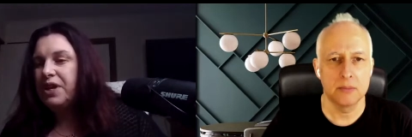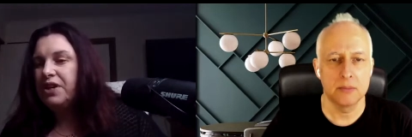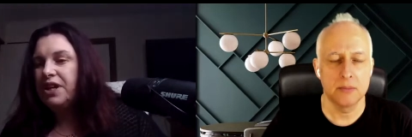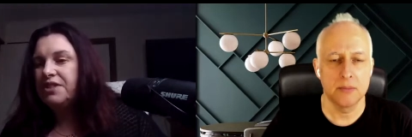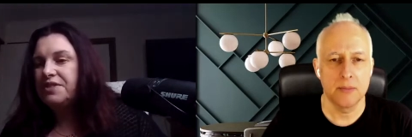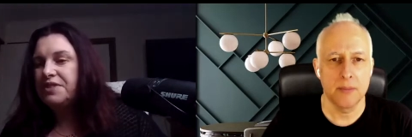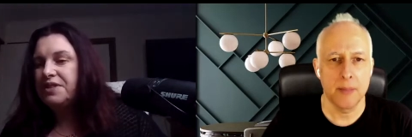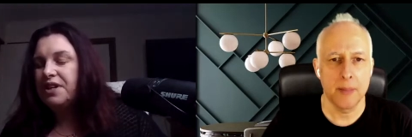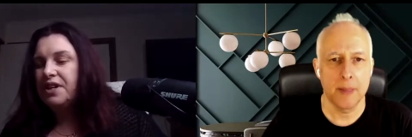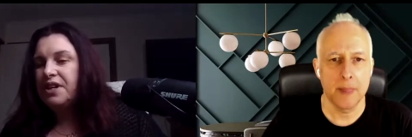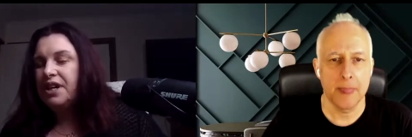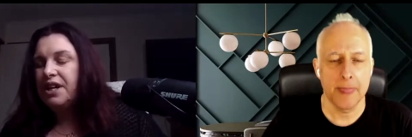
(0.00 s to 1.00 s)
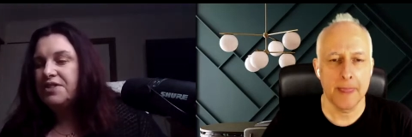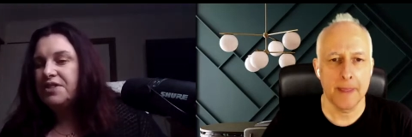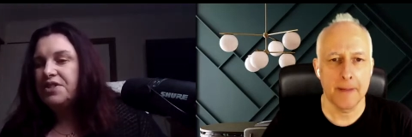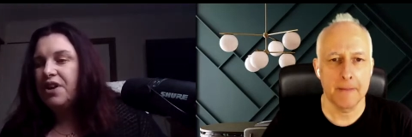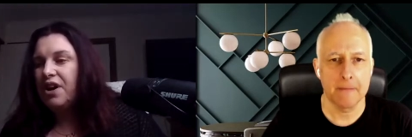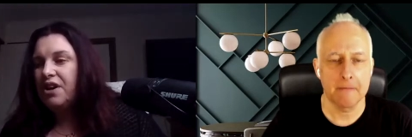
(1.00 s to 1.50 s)
Speaker 1: as as a
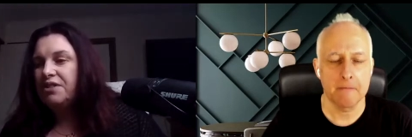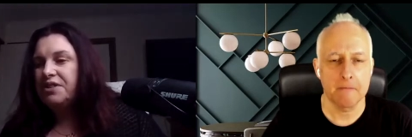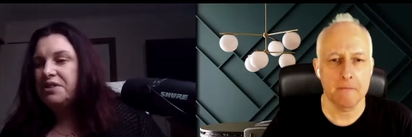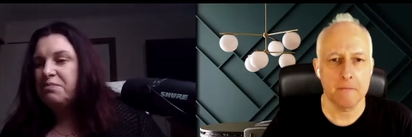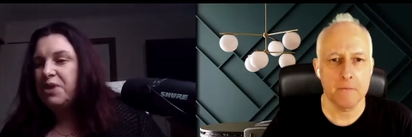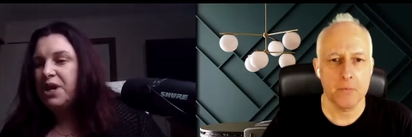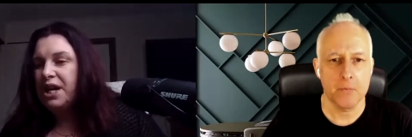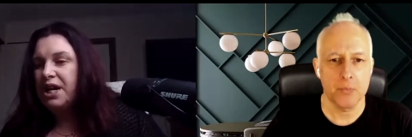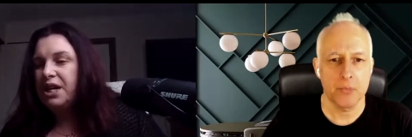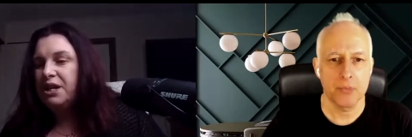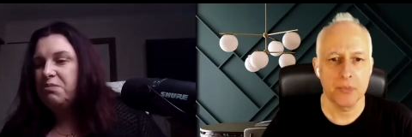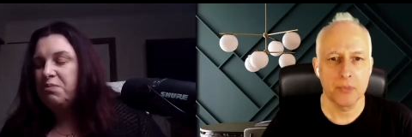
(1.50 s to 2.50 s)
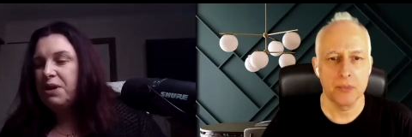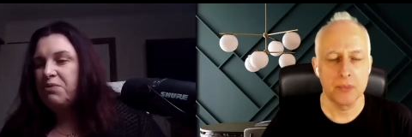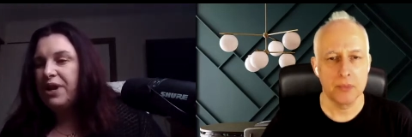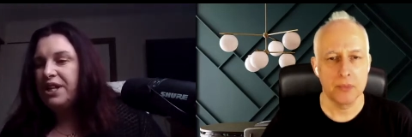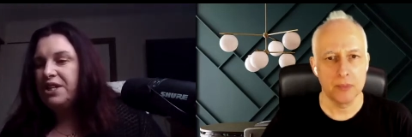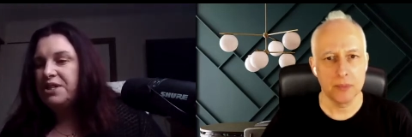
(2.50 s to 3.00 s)
child, my my
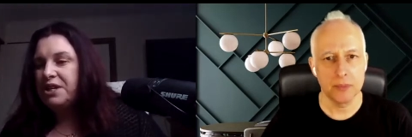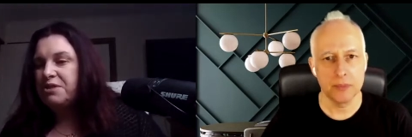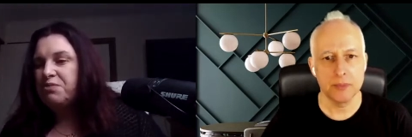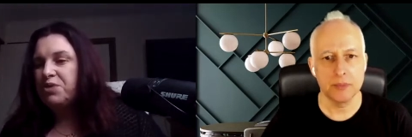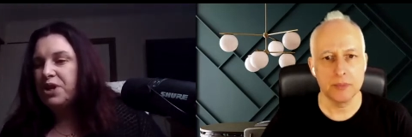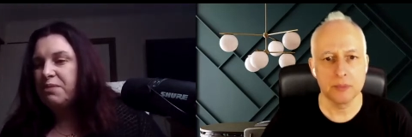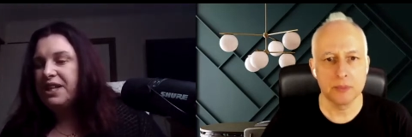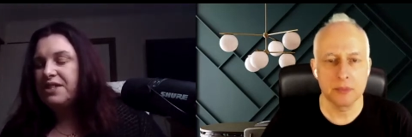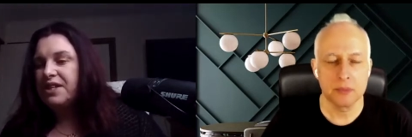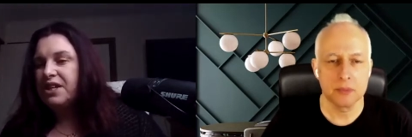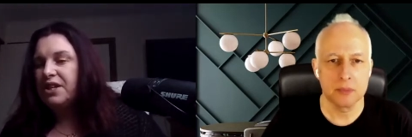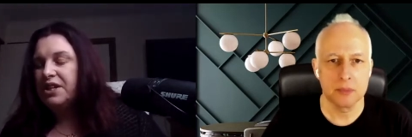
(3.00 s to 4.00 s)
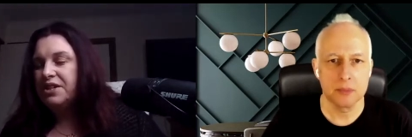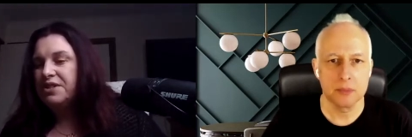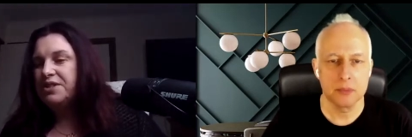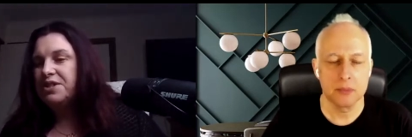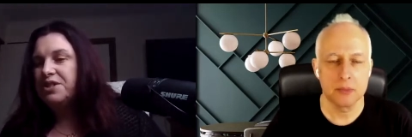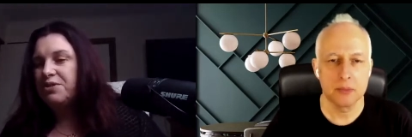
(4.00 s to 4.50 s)
retina doesn't work. Basically, is the
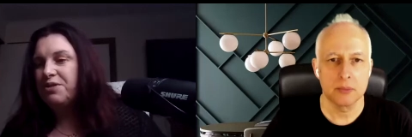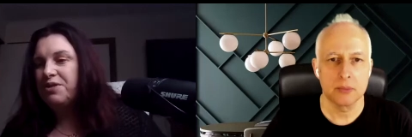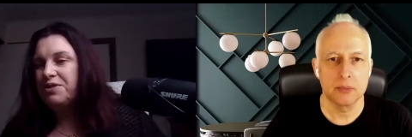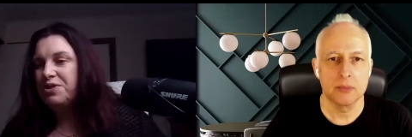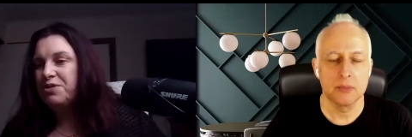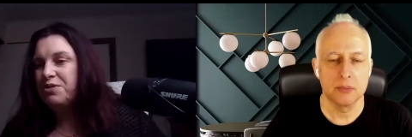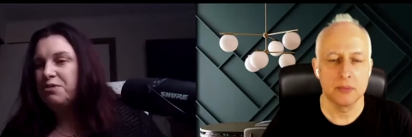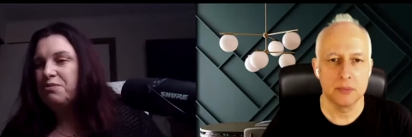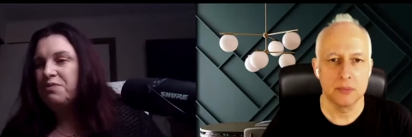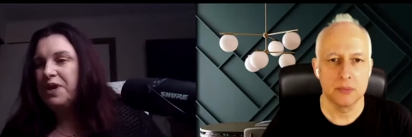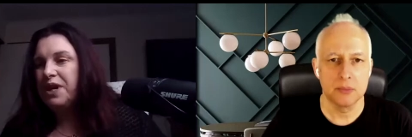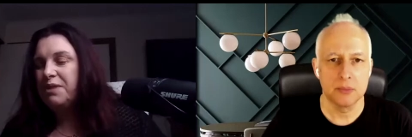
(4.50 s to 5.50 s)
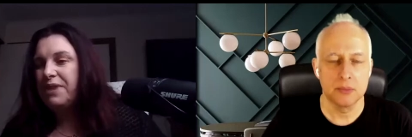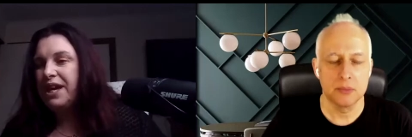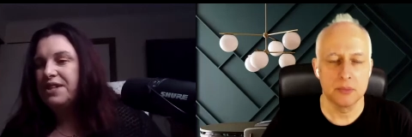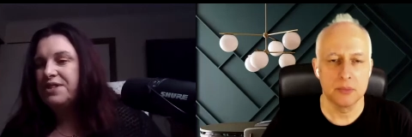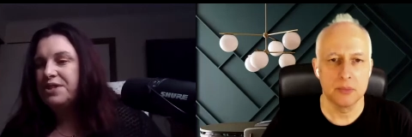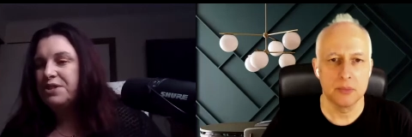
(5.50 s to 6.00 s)
short short um,
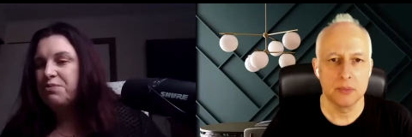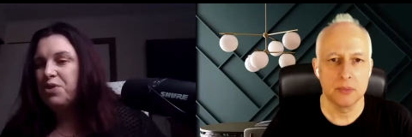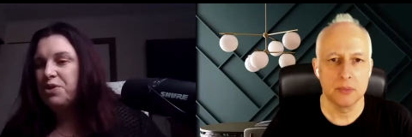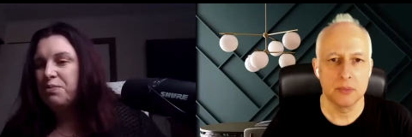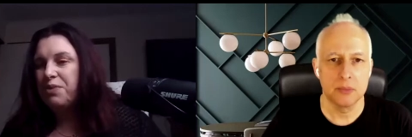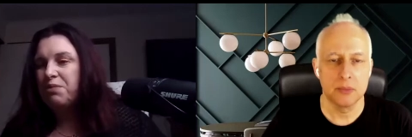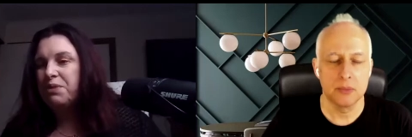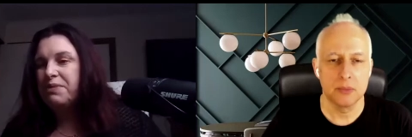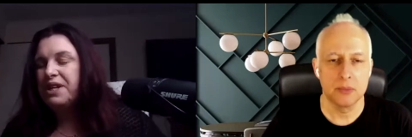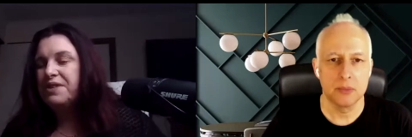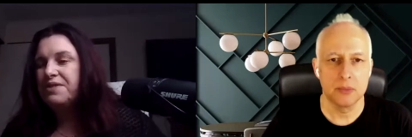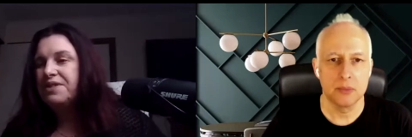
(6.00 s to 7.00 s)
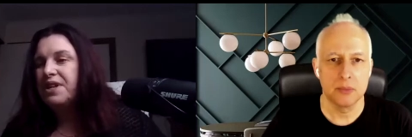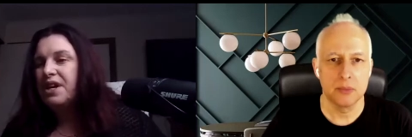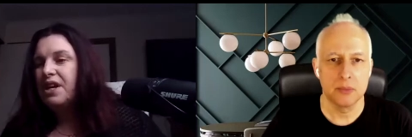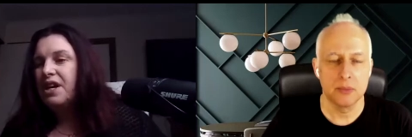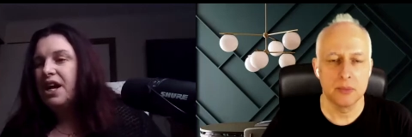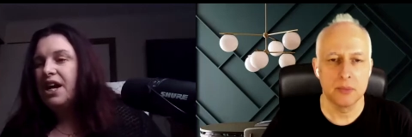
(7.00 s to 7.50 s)
answer to what the problem is.
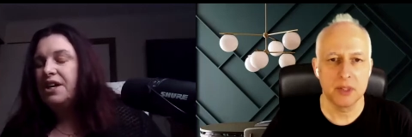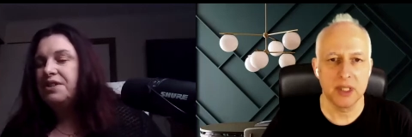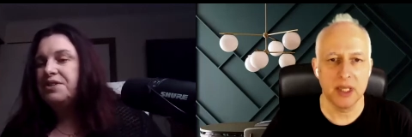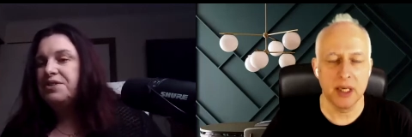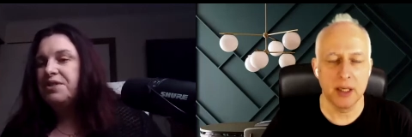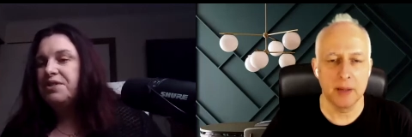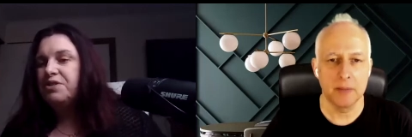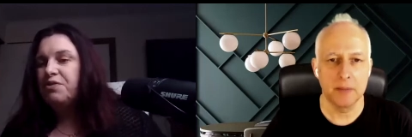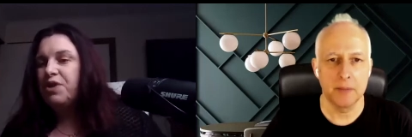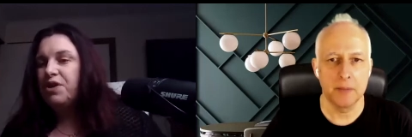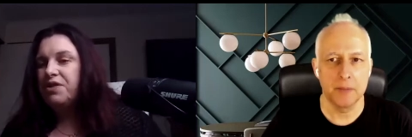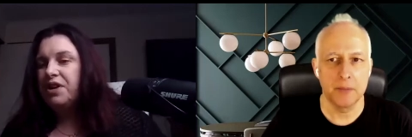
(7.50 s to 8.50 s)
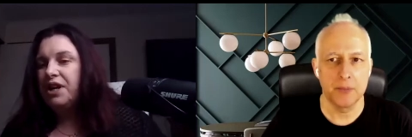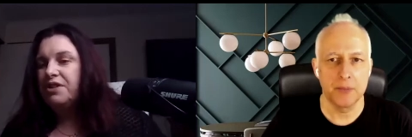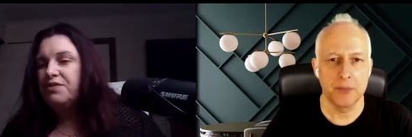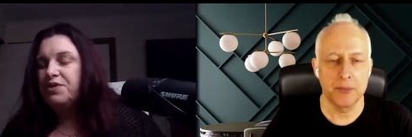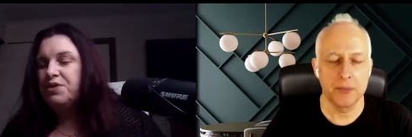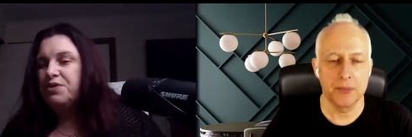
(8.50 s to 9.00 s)
And yeah. so you've got kind of
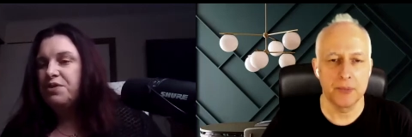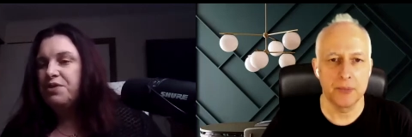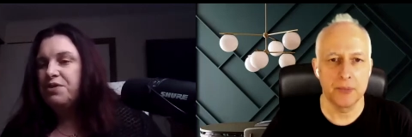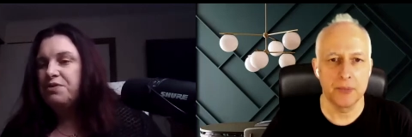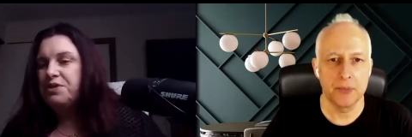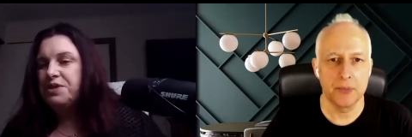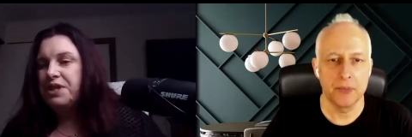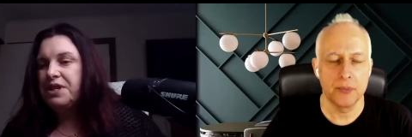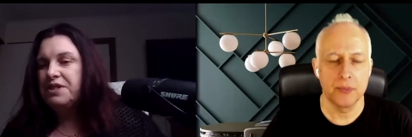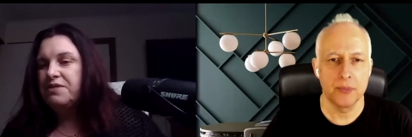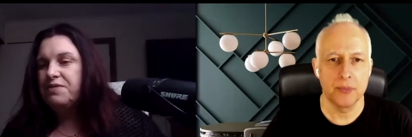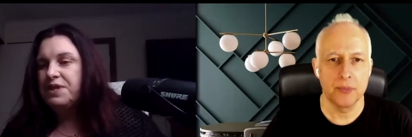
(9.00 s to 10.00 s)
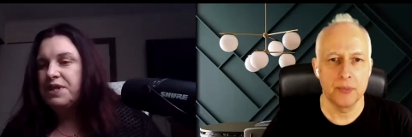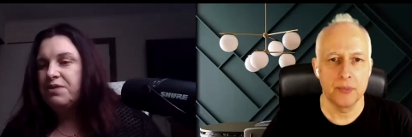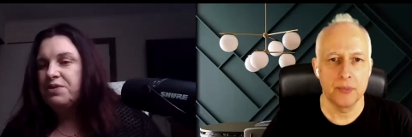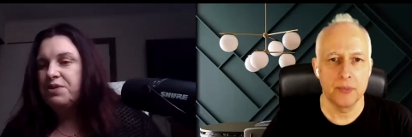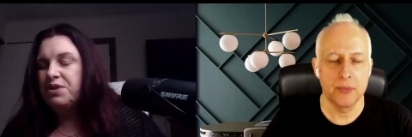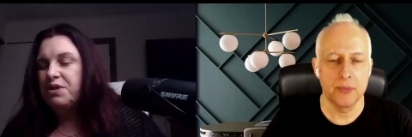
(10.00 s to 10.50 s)
two sets of cells
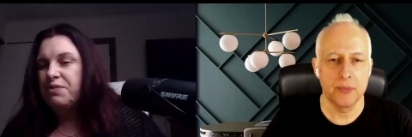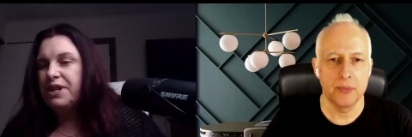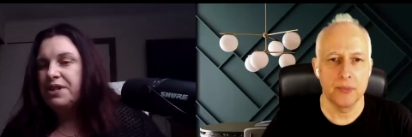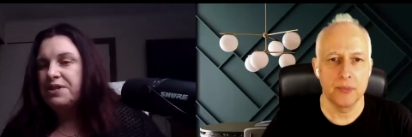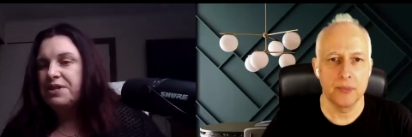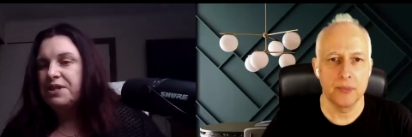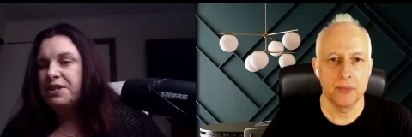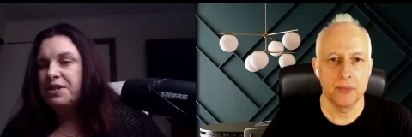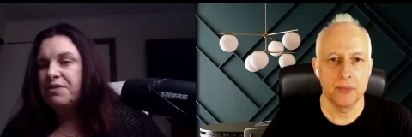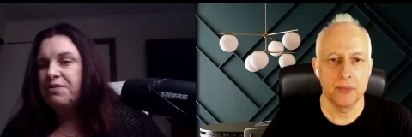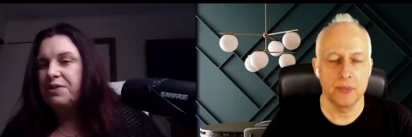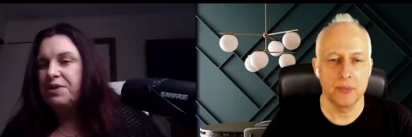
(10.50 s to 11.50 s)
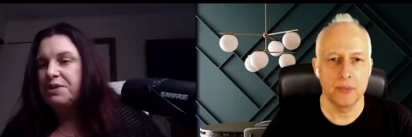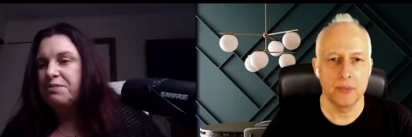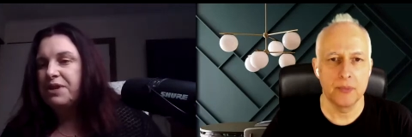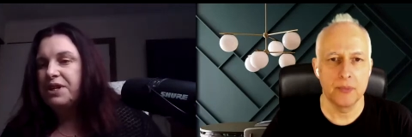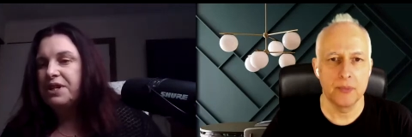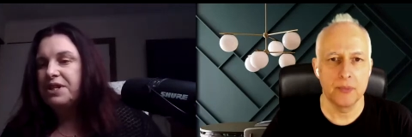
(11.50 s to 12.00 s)
on your retinas. And the first
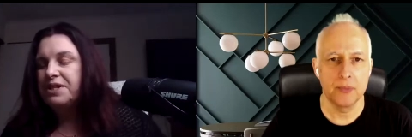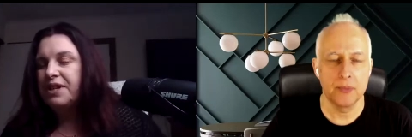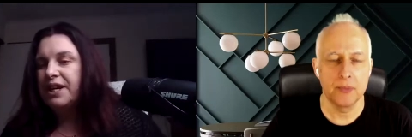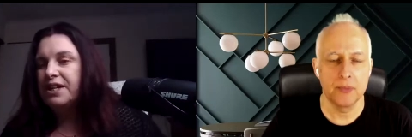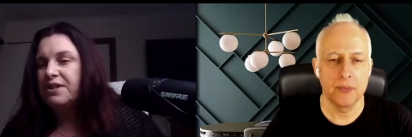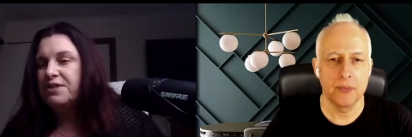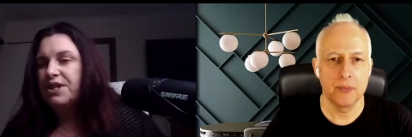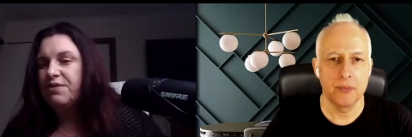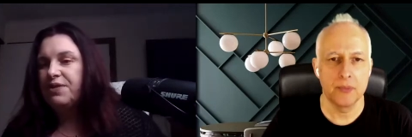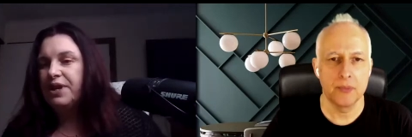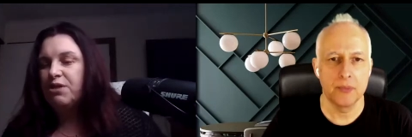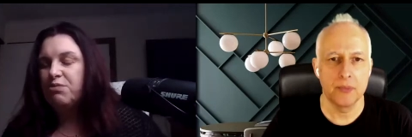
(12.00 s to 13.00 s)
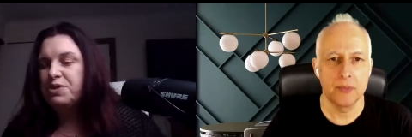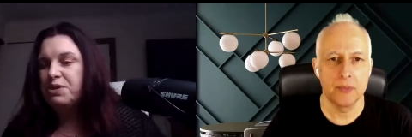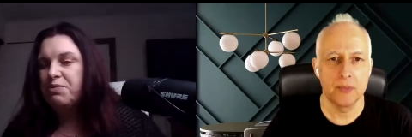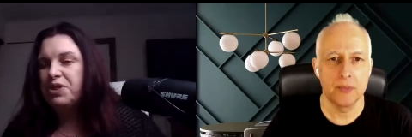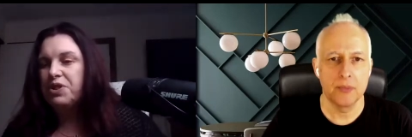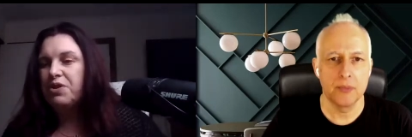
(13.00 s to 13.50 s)
one is like your stuff that helps you
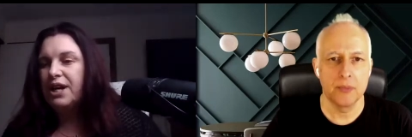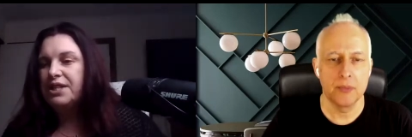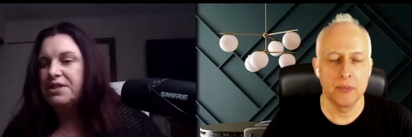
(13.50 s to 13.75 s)
with night,